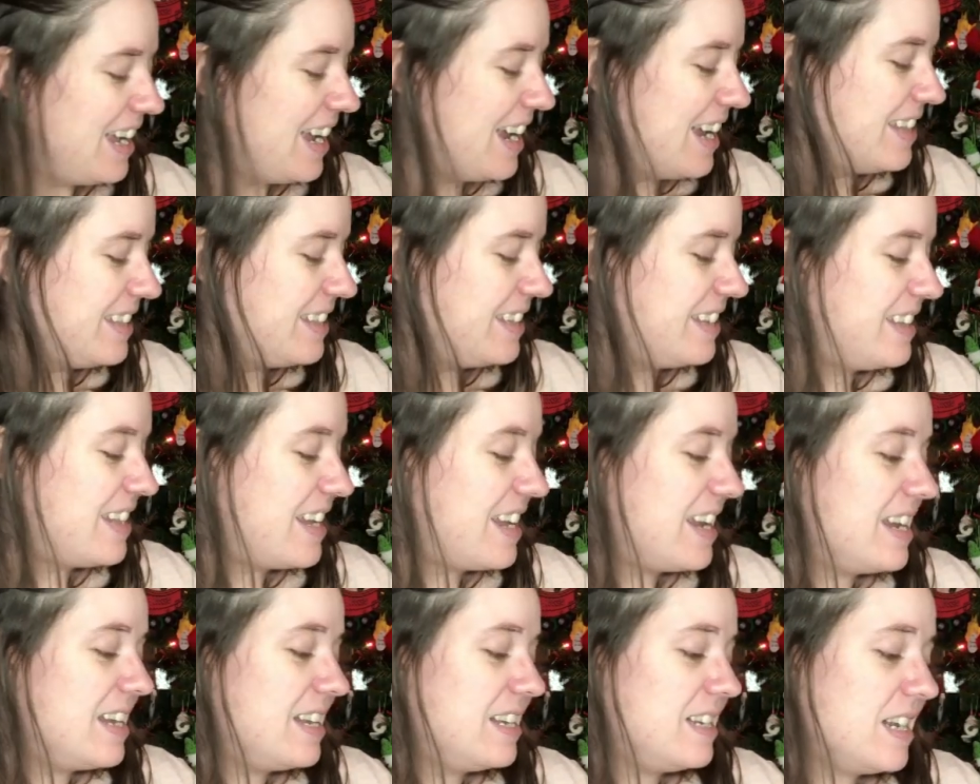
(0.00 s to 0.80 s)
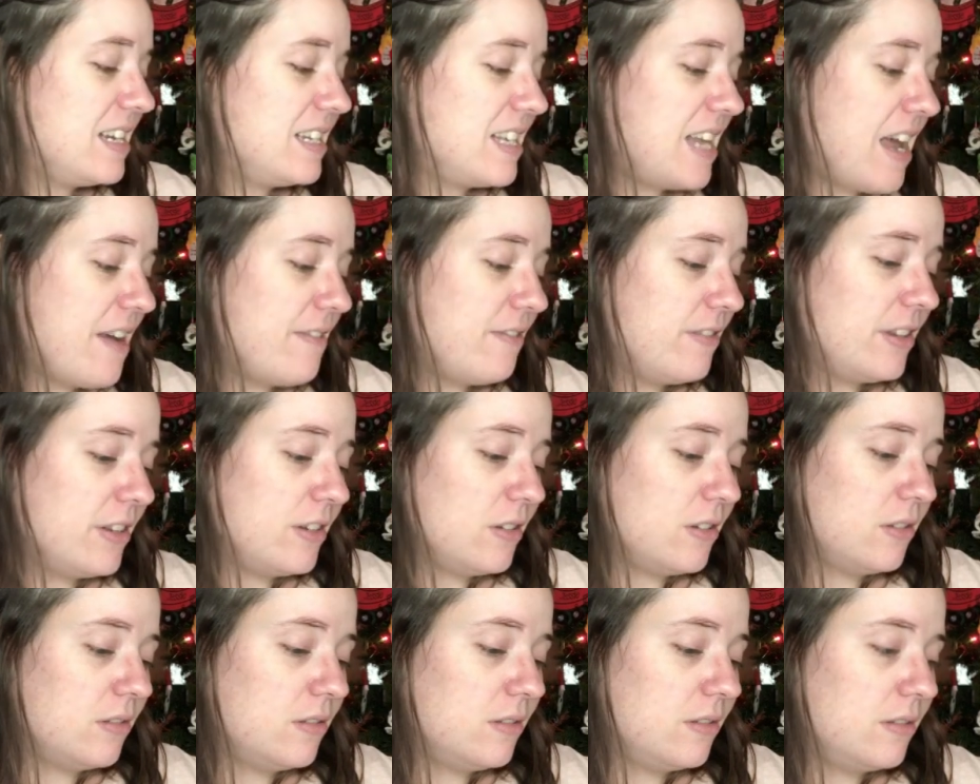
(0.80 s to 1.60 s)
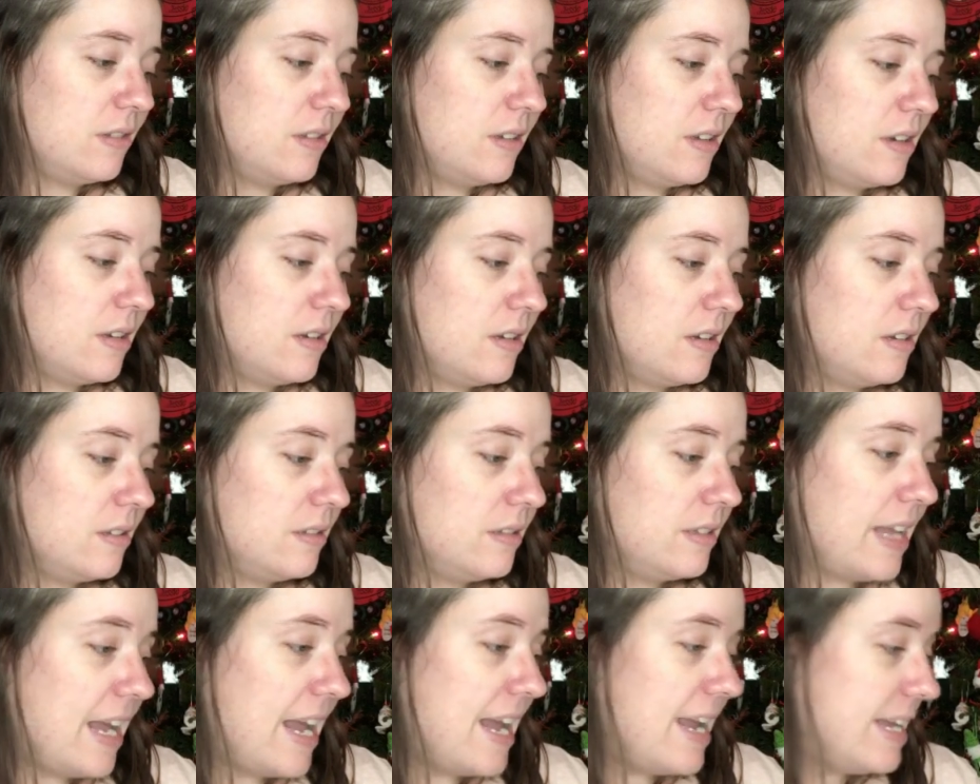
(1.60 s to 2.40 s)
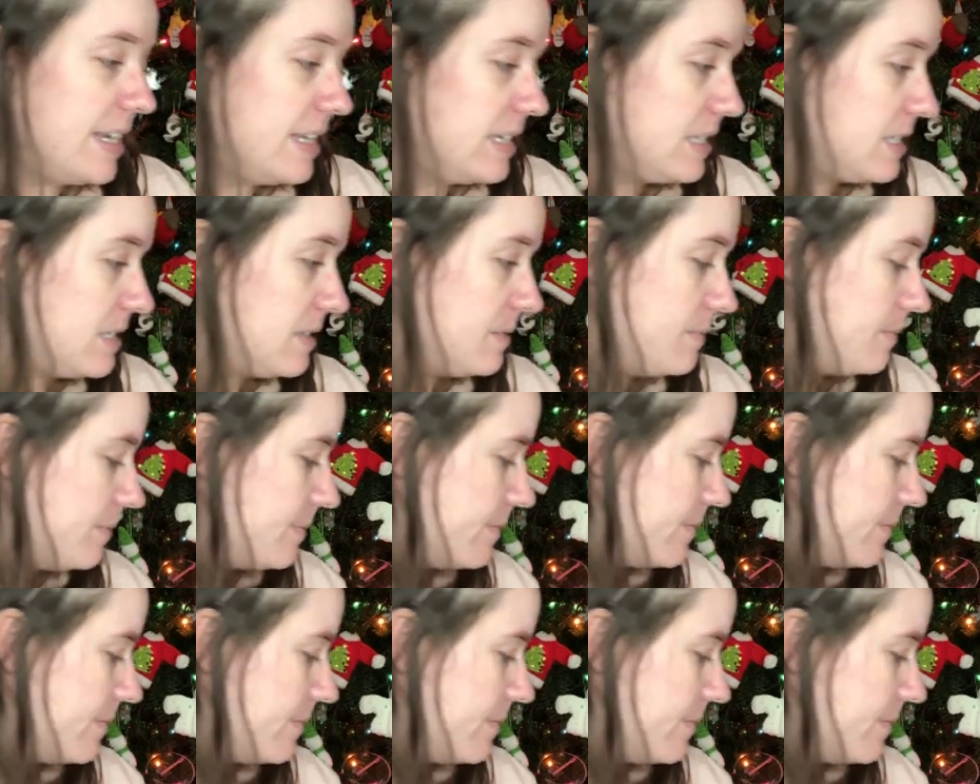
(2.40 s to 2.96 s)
And then it does have little legs,